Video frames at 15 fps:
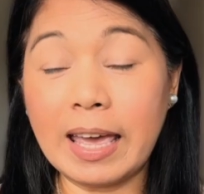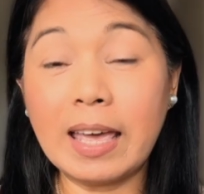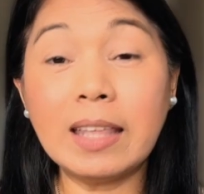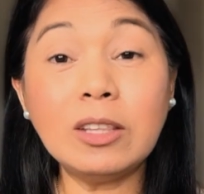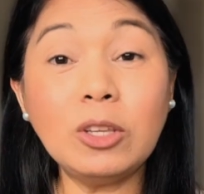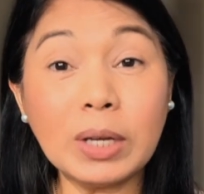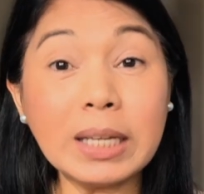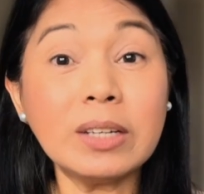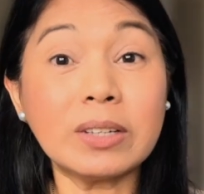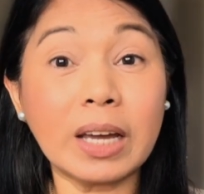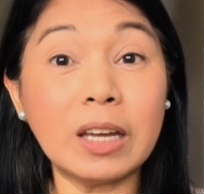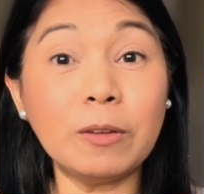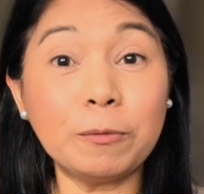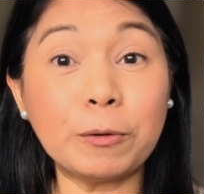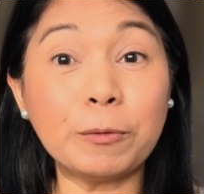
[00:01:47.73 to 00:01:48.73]
And you can
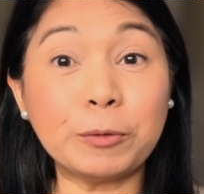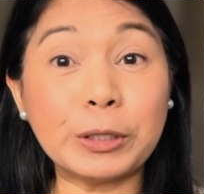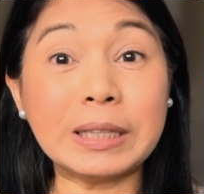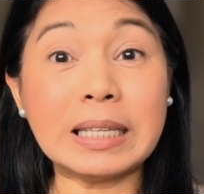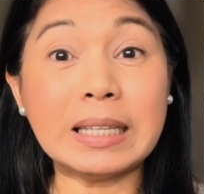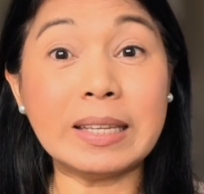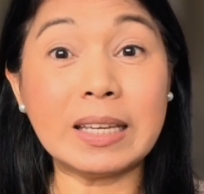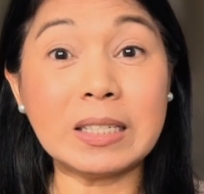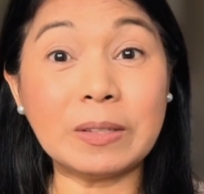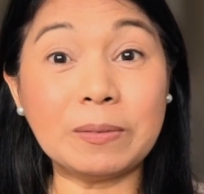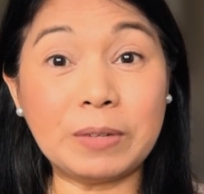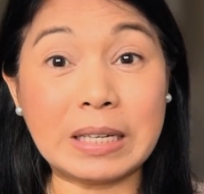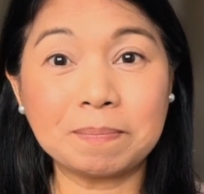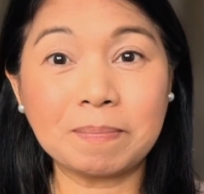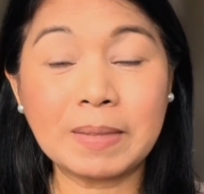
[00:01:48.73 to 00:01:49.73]
try it for 14 days
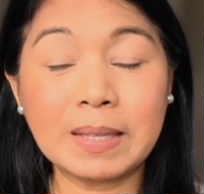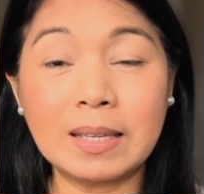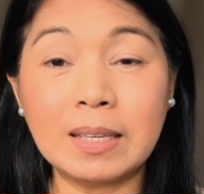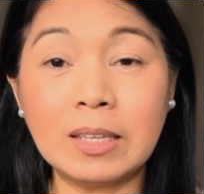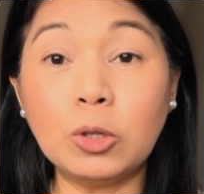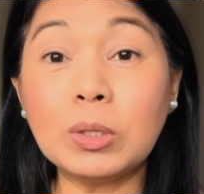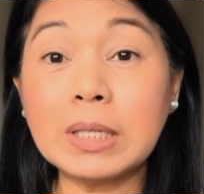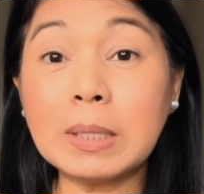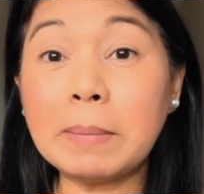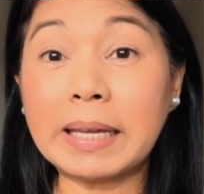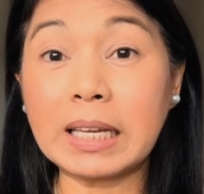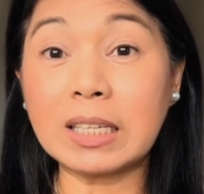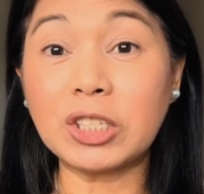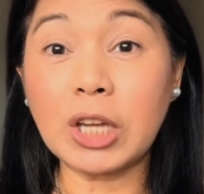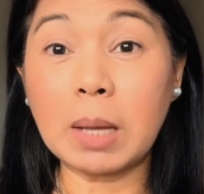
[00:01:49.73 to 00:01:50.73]
free. Using my
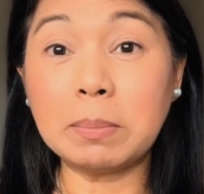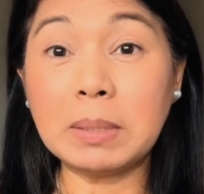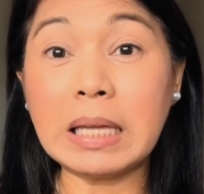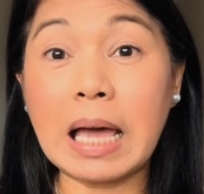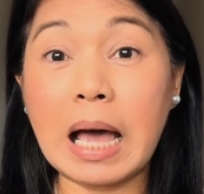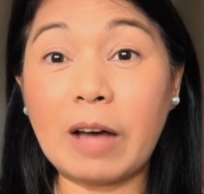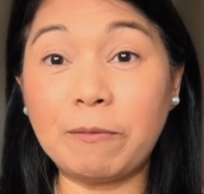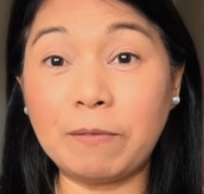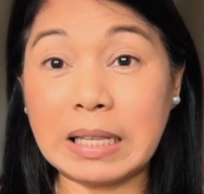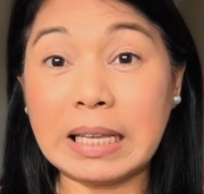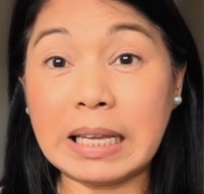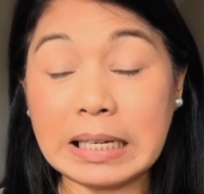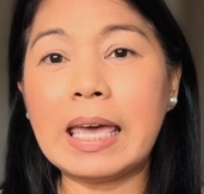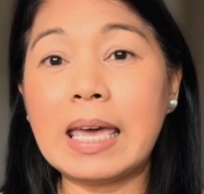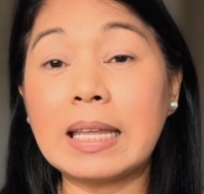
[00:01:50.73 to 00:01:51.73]
Kajabi
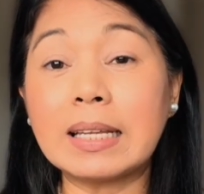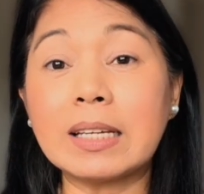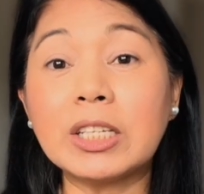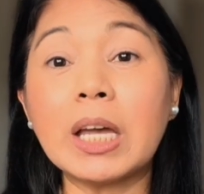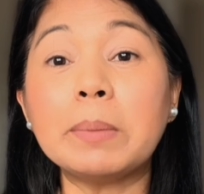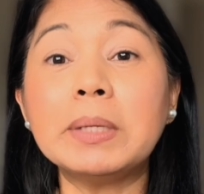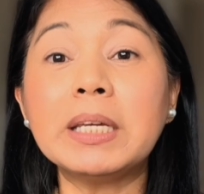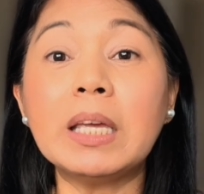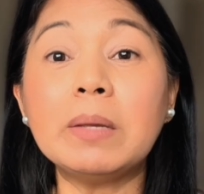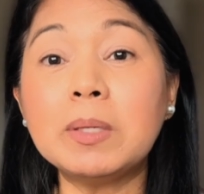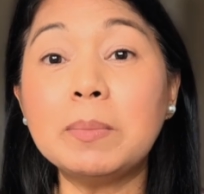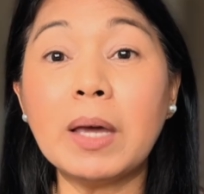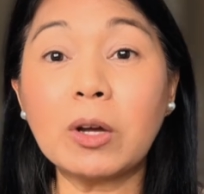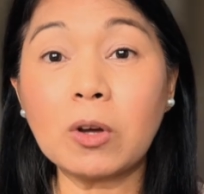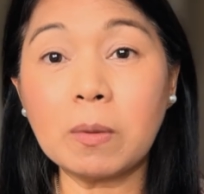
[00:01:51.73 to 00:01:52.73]
affiliate link, Kajabi gives
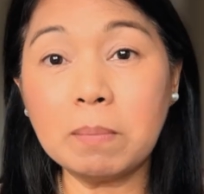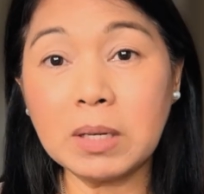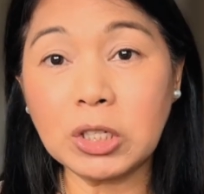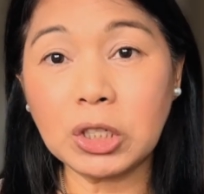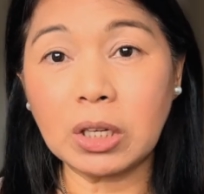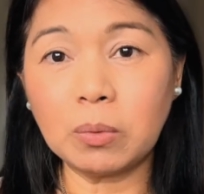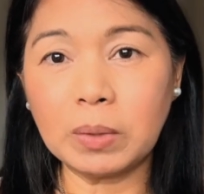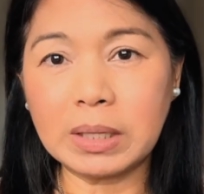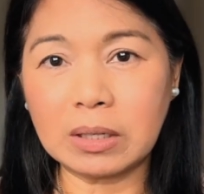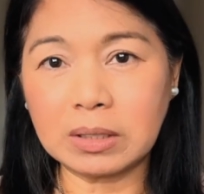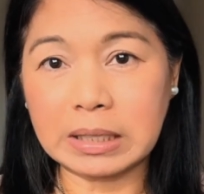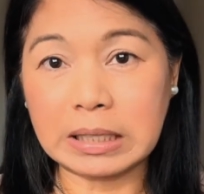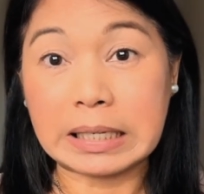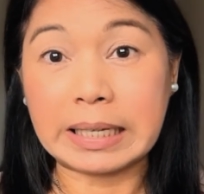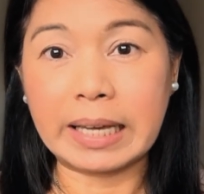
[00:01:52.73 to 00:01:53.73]
me a commission
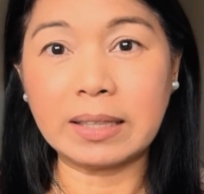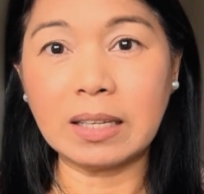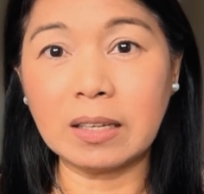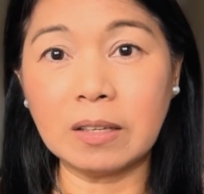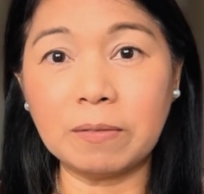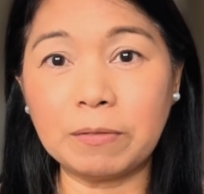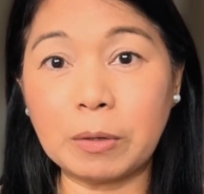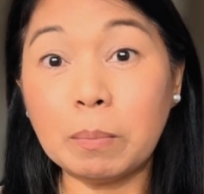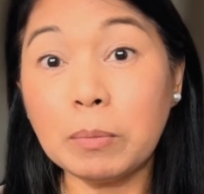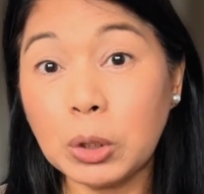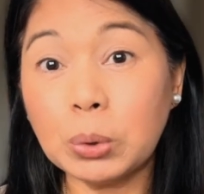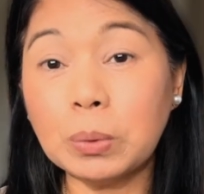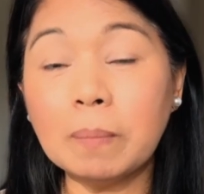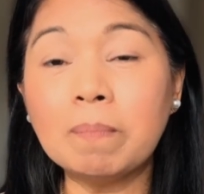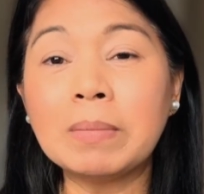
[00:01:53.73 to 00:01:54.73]
without really getting it from
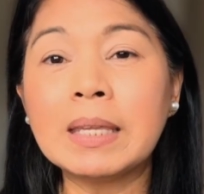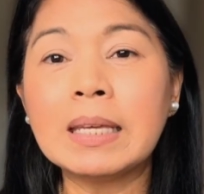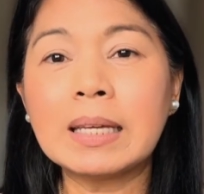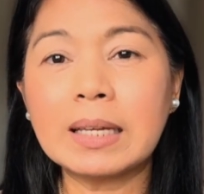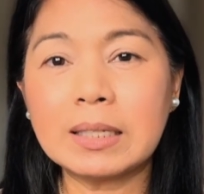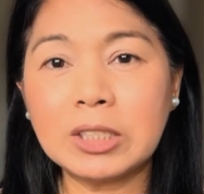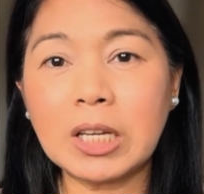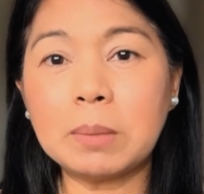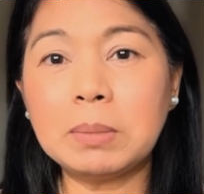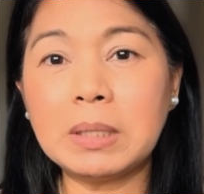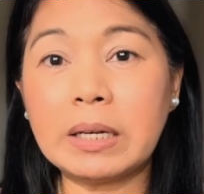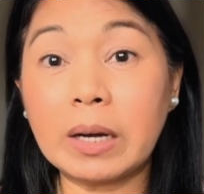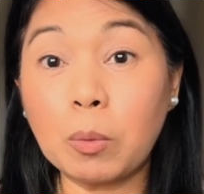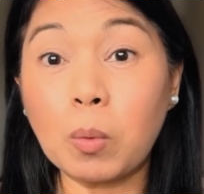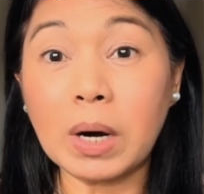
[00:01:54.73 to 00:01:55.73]
you.
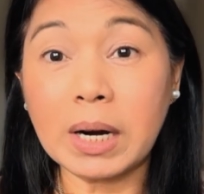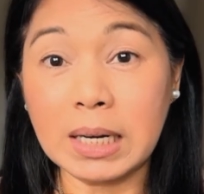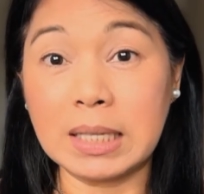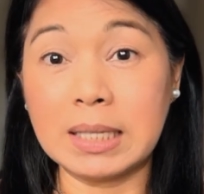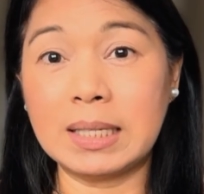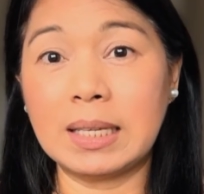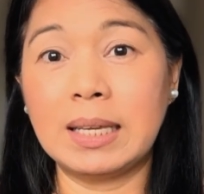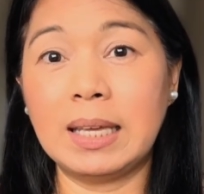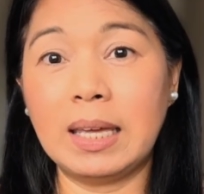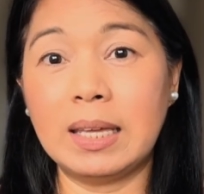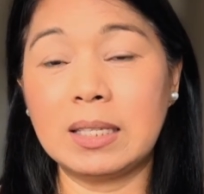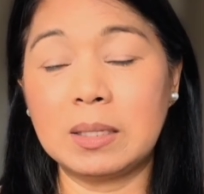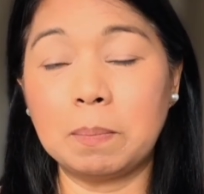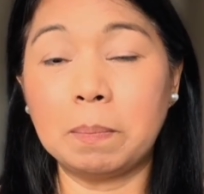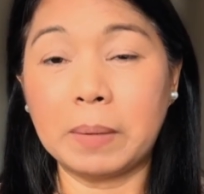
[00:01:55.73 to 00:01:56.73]
Kajabi rewards
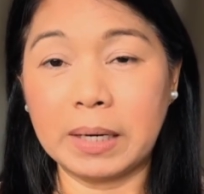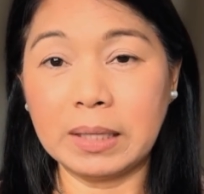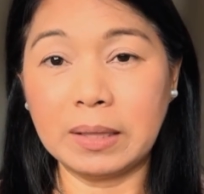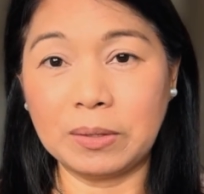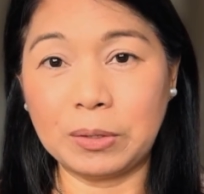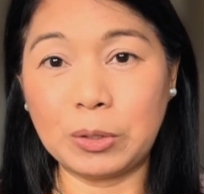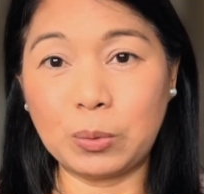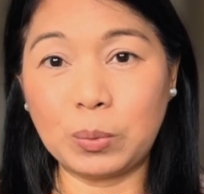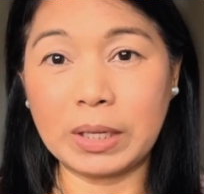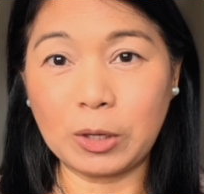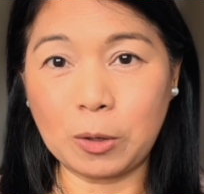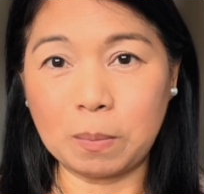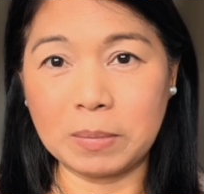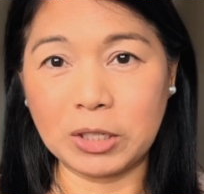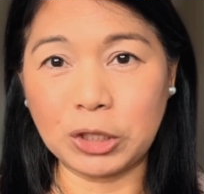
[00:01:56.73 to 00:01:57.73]
its partners with a
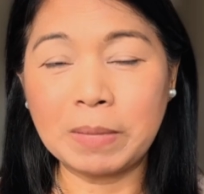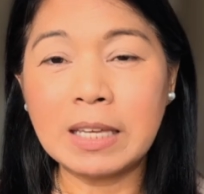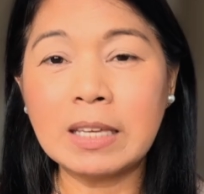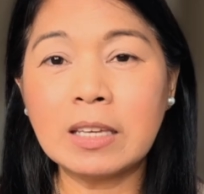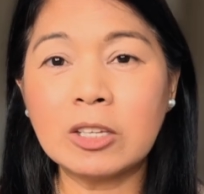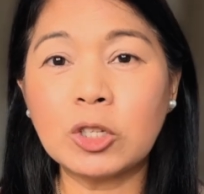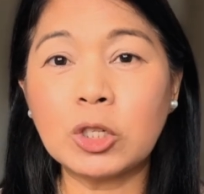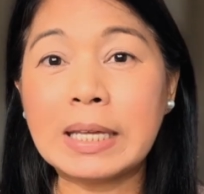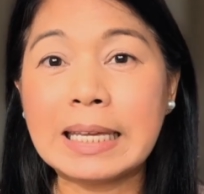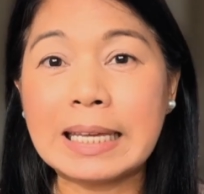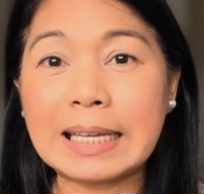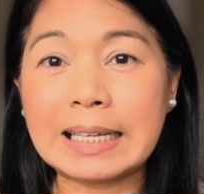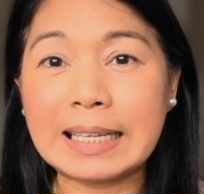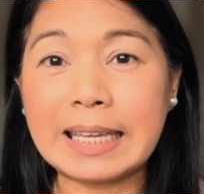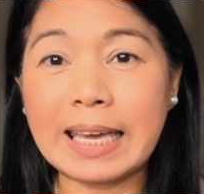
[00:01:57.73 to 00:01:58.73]
commission.
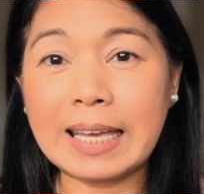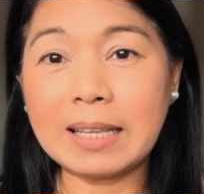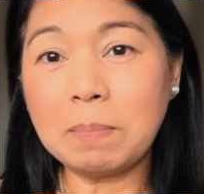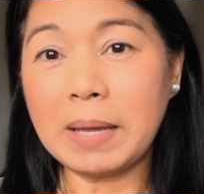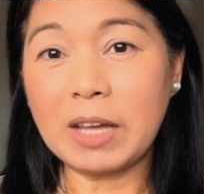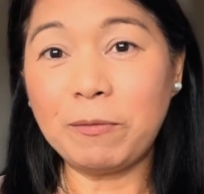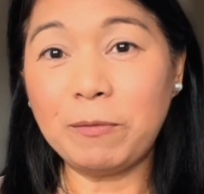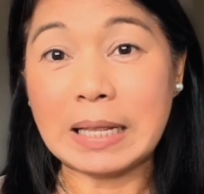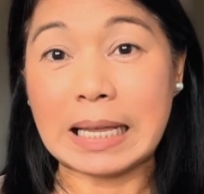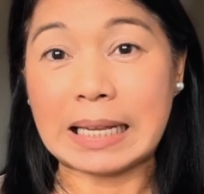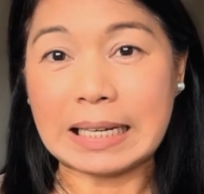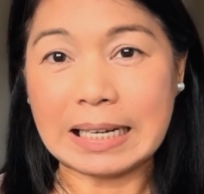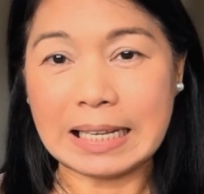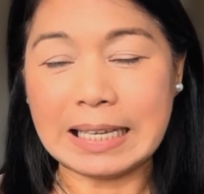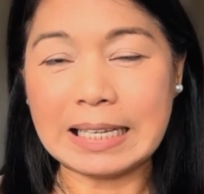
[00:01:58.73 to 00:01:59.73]
So get my
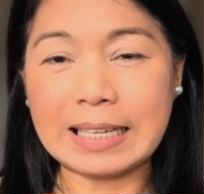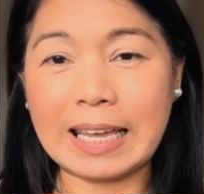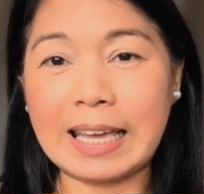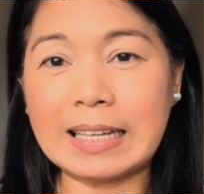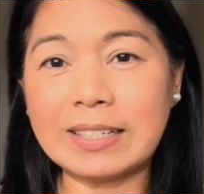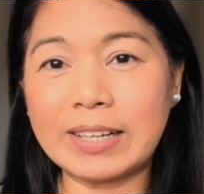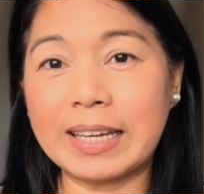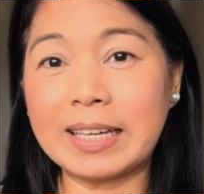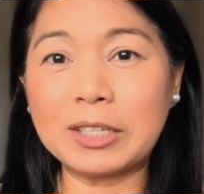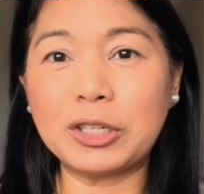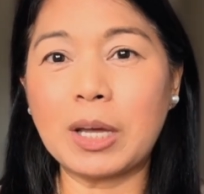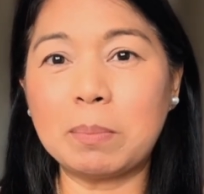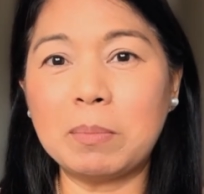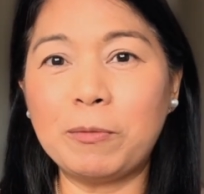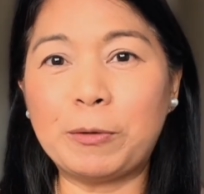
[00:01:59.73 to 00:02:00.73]
affiliate link and try
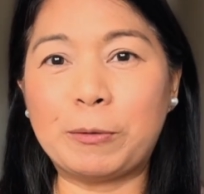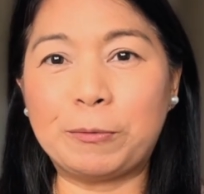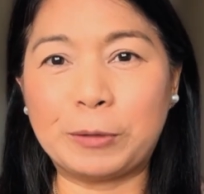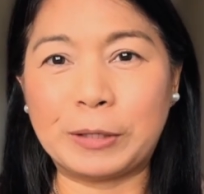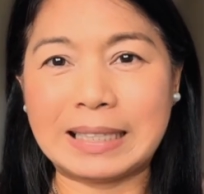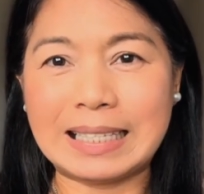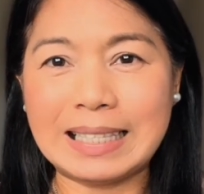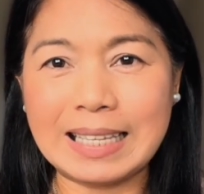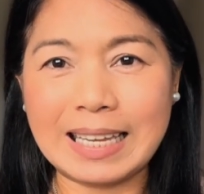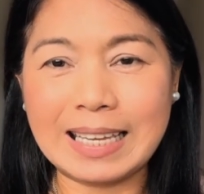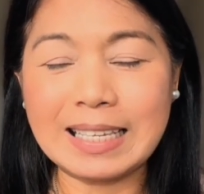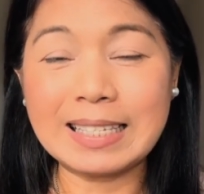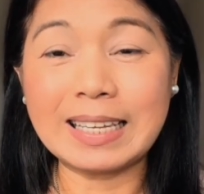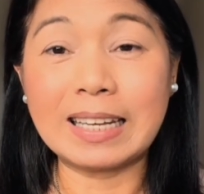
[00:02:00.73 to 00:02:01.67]
Kajabi for 14 days.